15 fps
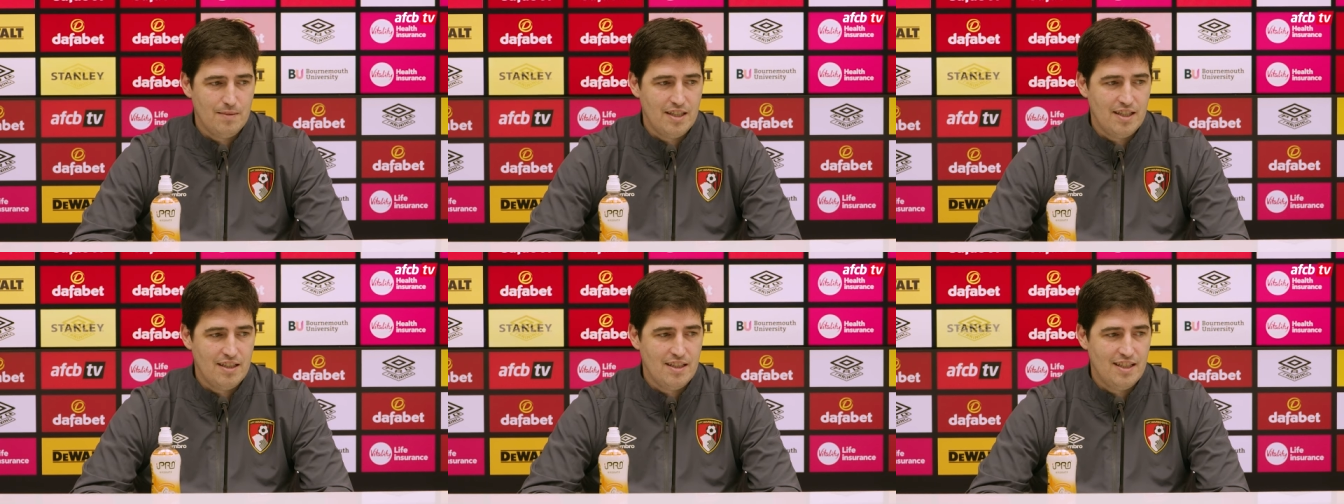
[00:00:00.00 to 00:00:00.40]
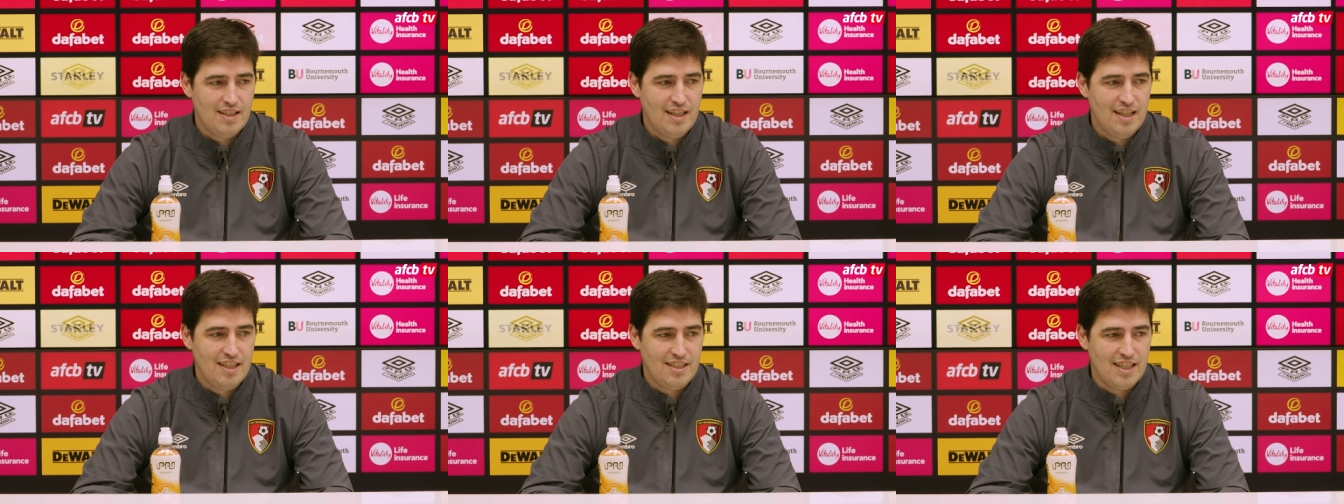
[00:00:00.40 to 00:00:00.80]

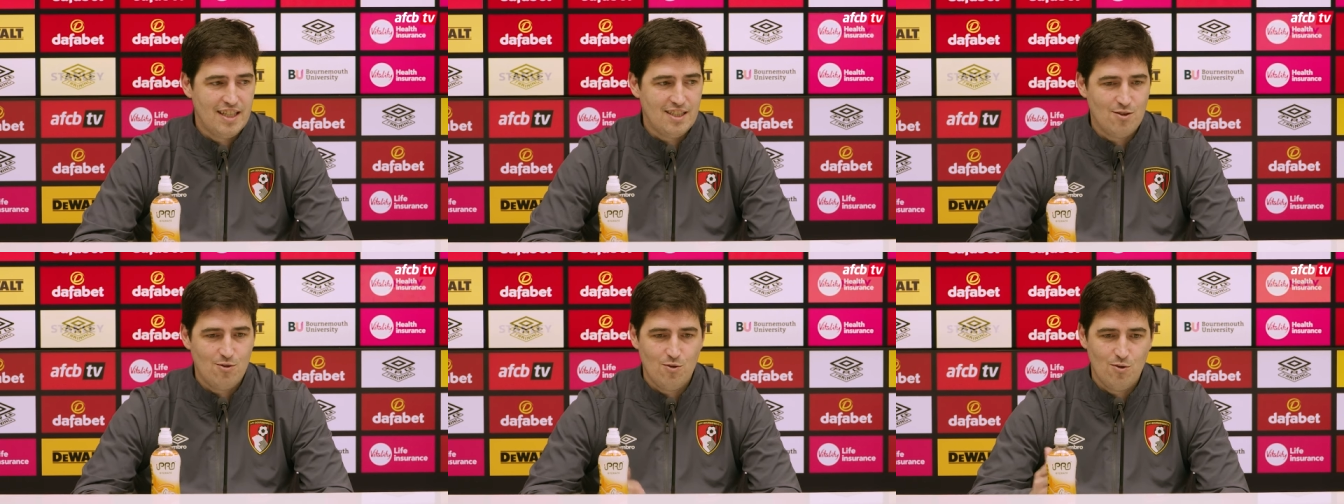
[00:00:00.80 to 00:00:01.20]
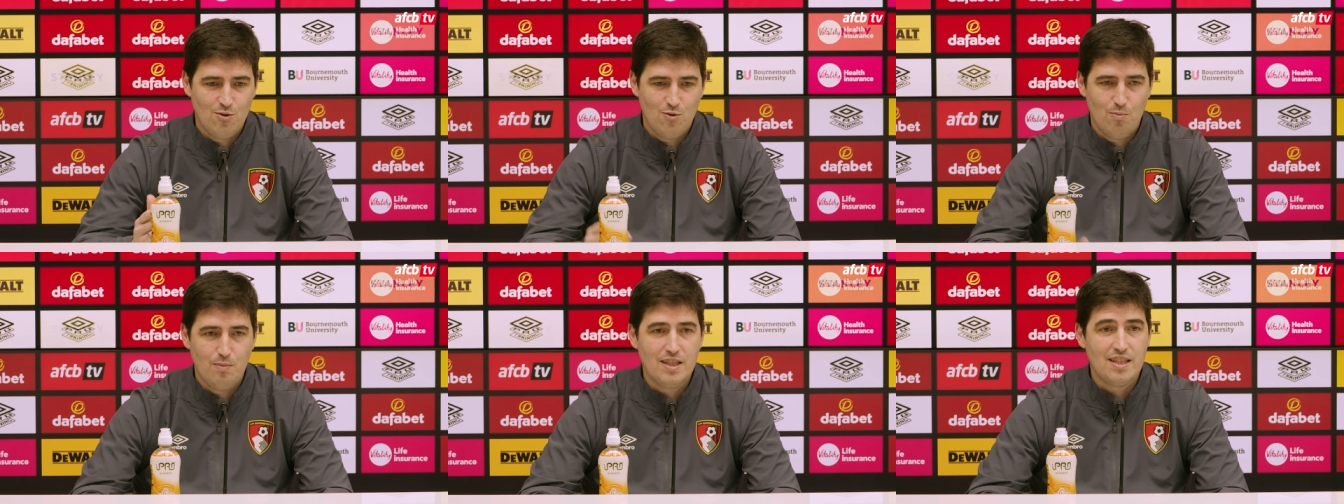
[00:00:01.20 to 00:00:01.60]
the chance
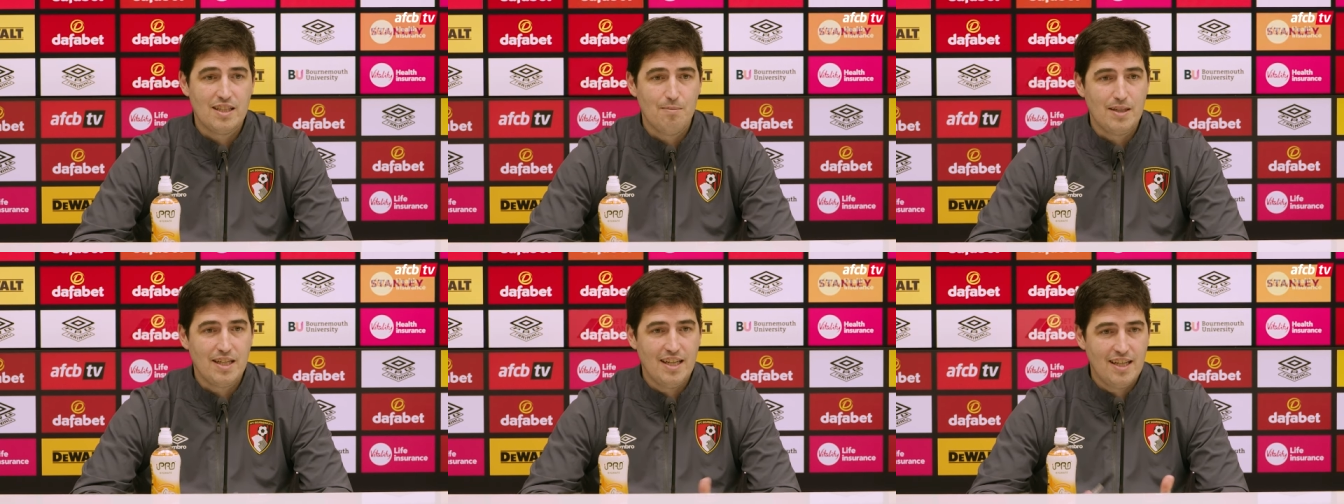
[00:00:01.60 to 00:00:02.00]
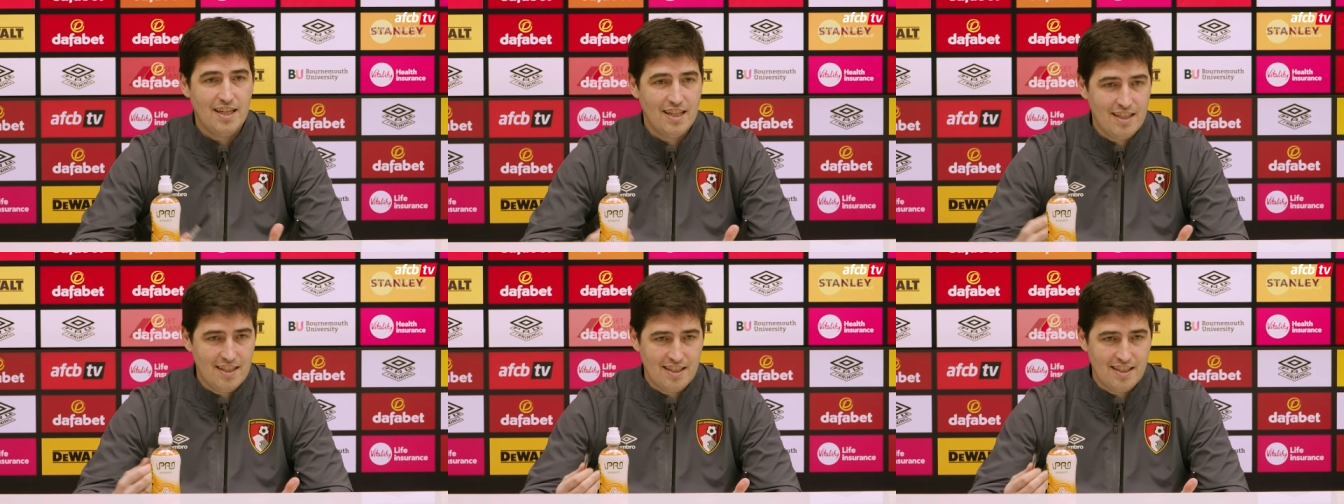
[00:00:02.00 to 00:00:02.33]
to meet him again